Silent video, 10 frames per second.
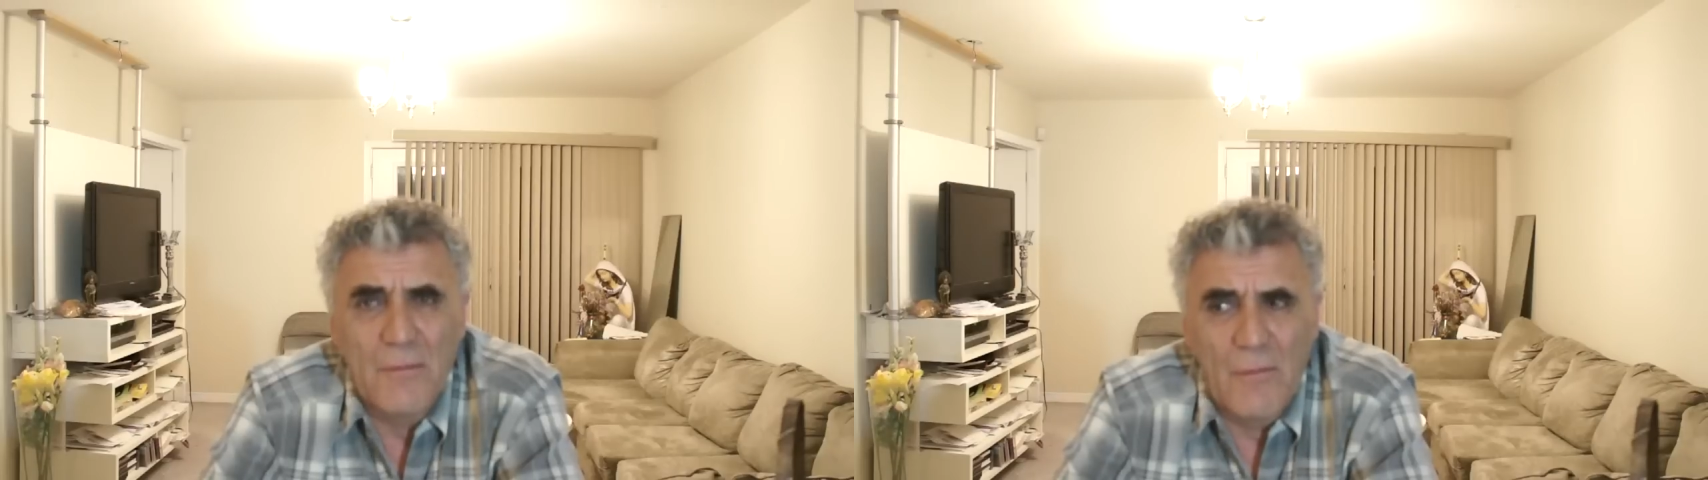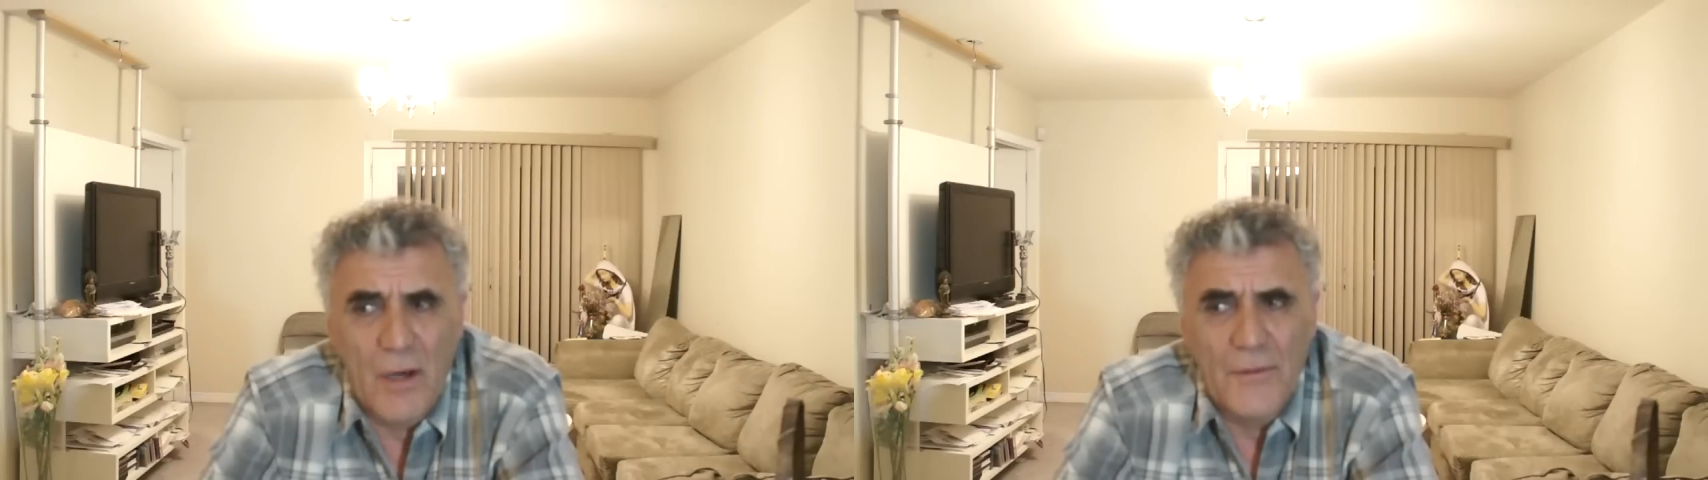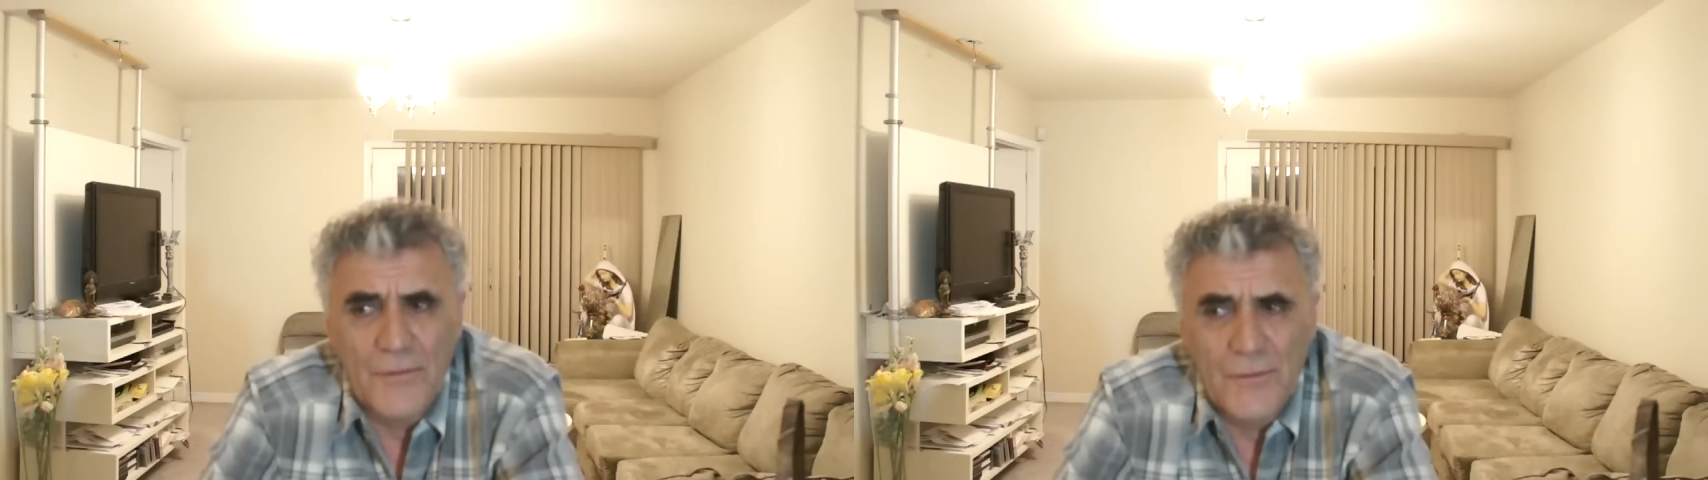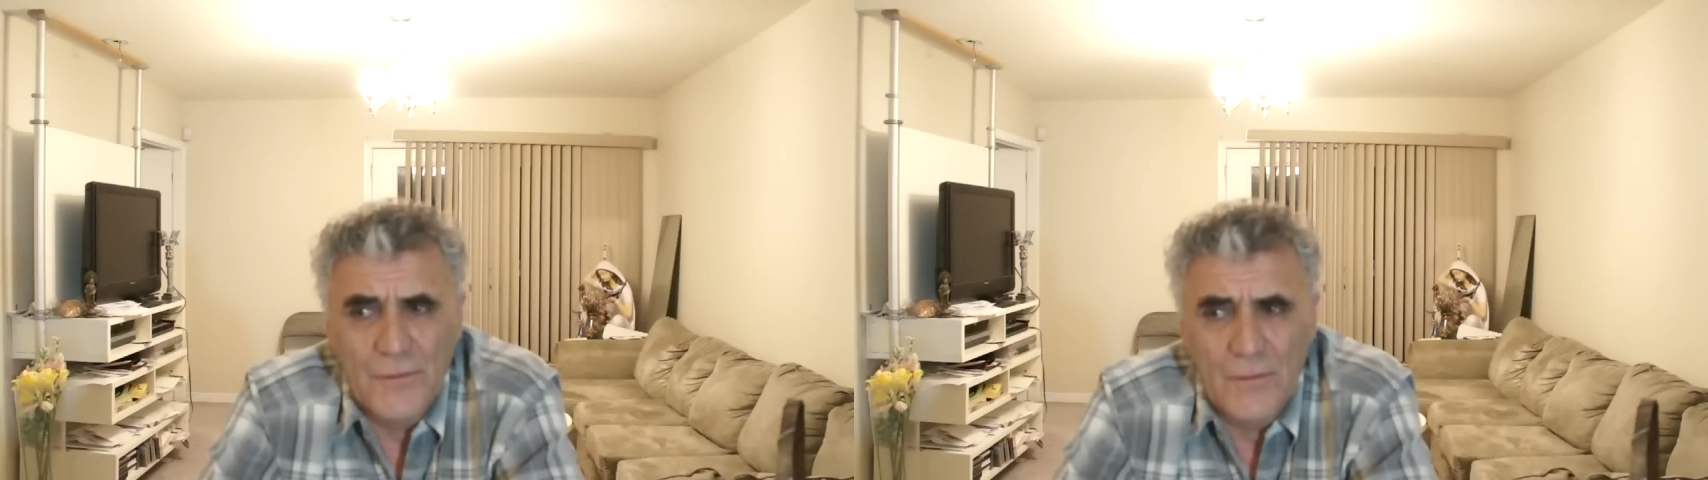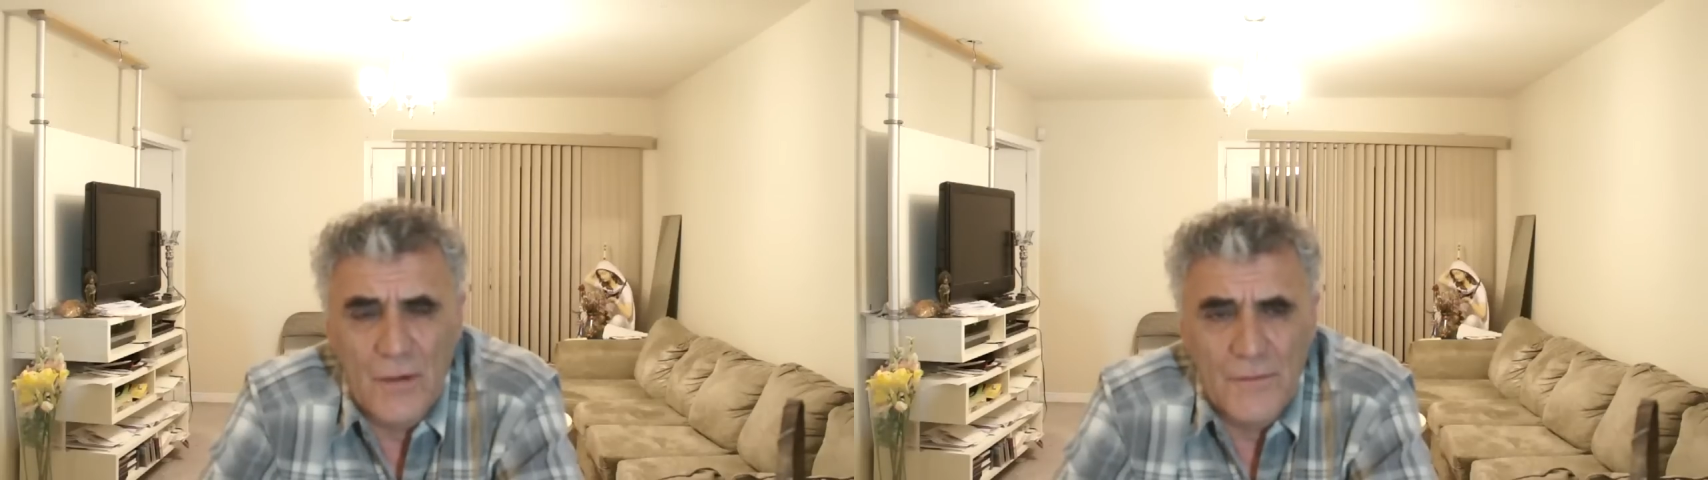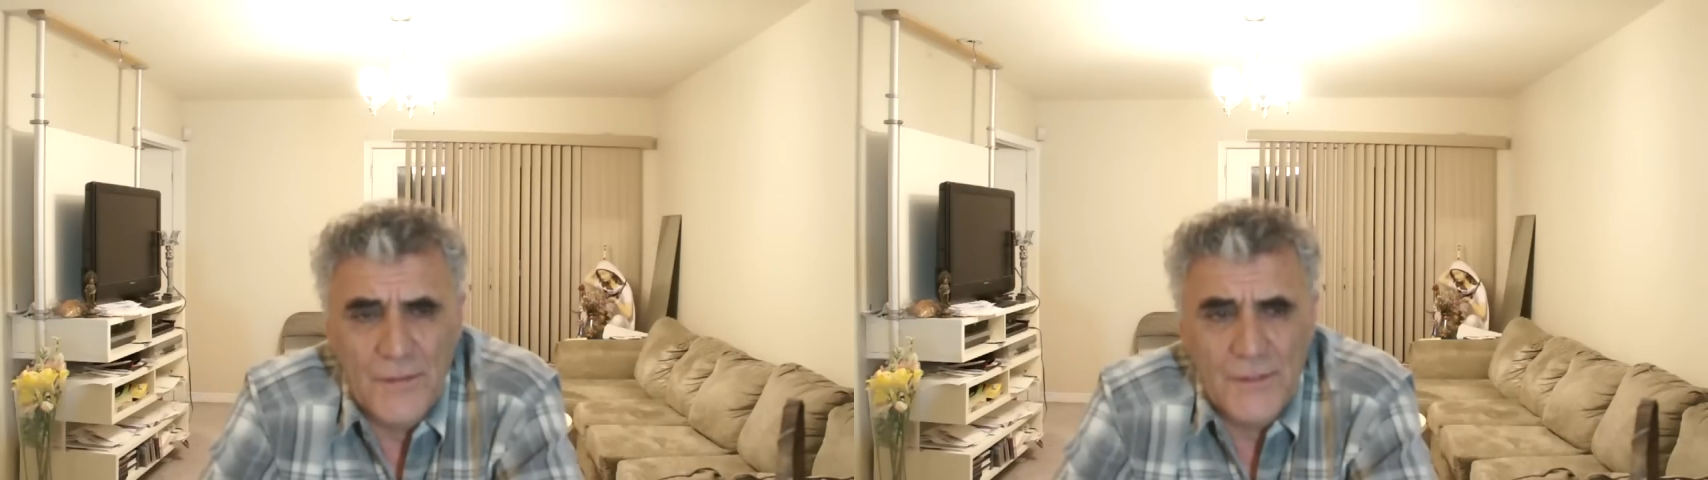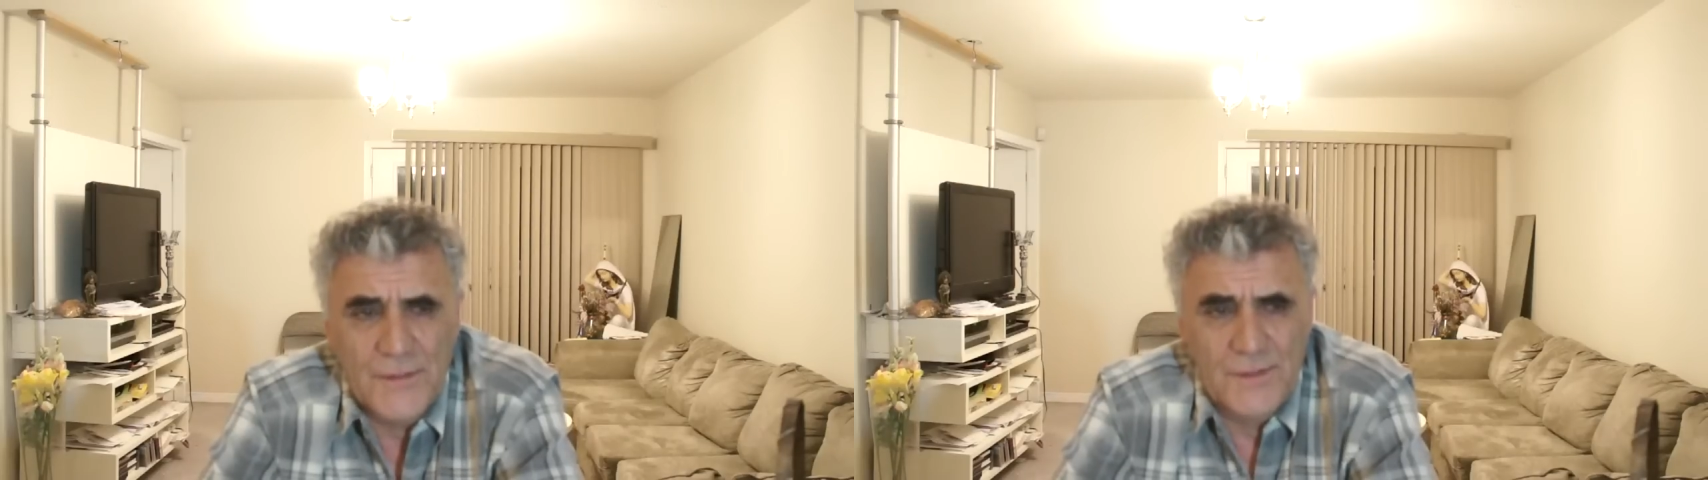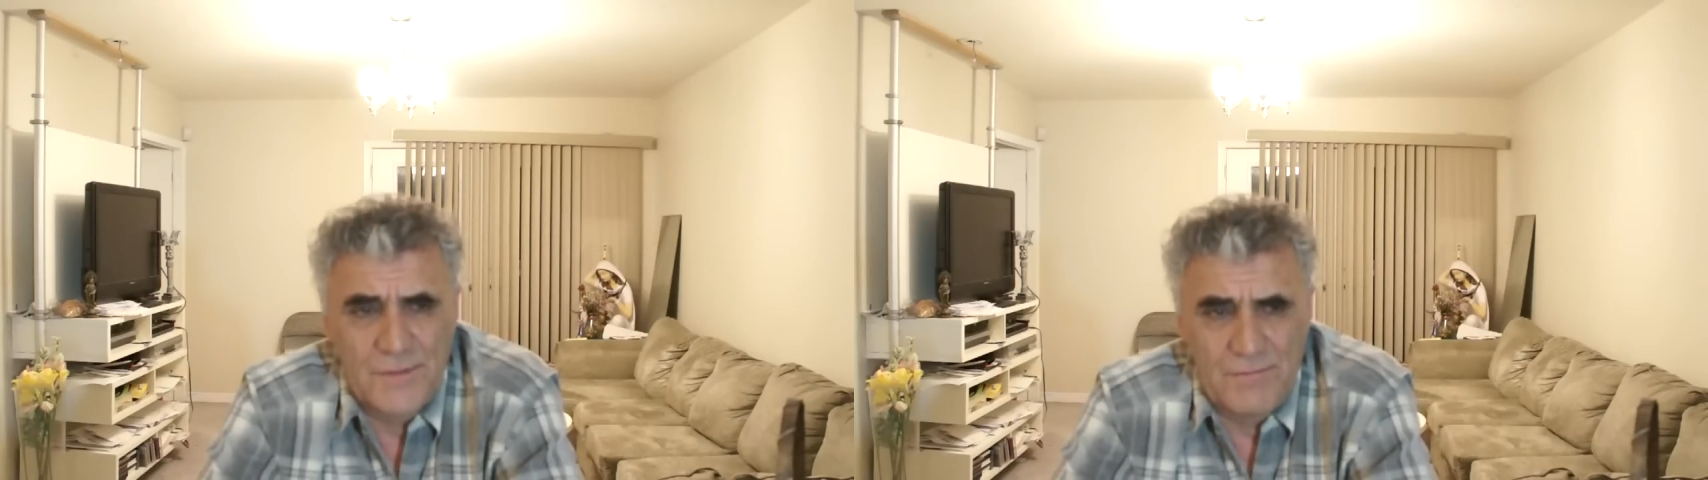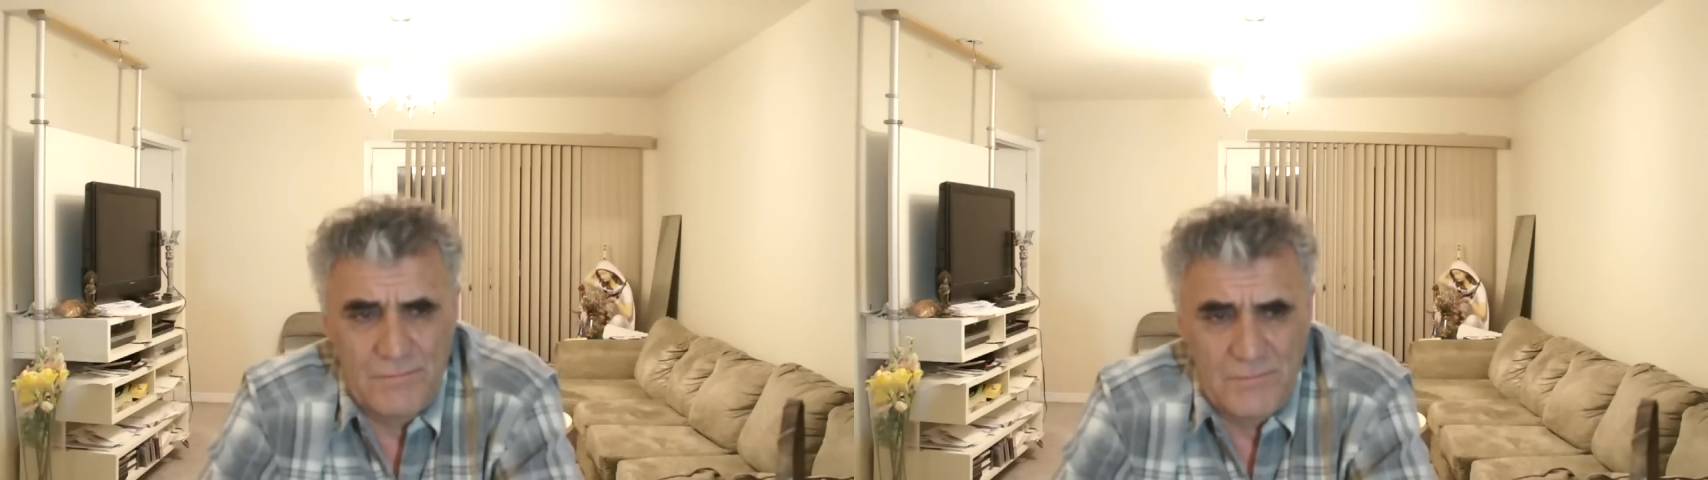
month of this